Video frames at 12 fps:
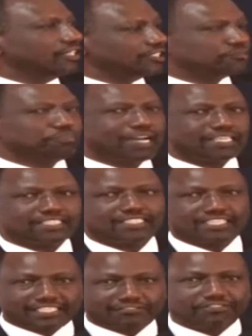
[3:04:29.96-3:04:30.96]

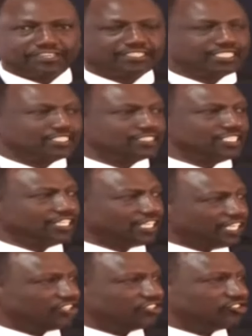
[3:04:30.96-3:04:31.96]
Despite the differences
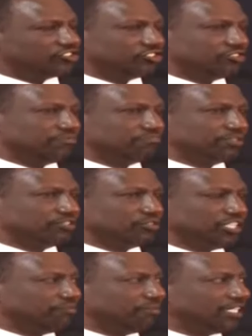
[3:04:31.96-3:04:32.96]
in age
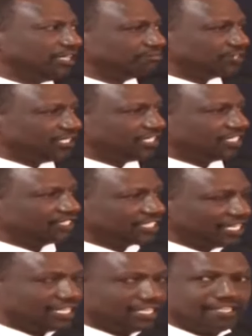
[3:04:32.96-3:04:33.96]
between me and Mzee
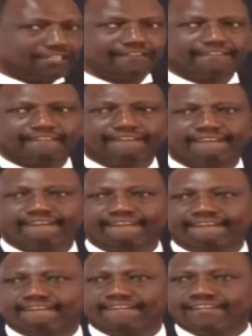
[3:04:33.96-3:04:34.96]
Nyachae,
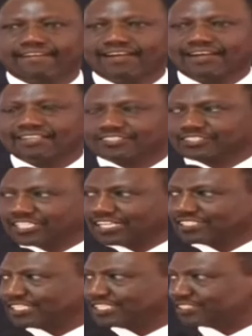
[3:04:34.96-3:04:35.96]
as
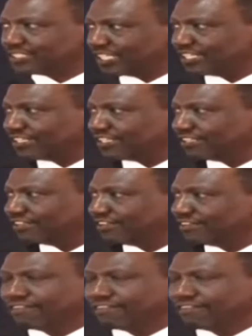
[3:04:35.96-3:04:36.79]
Charles has said,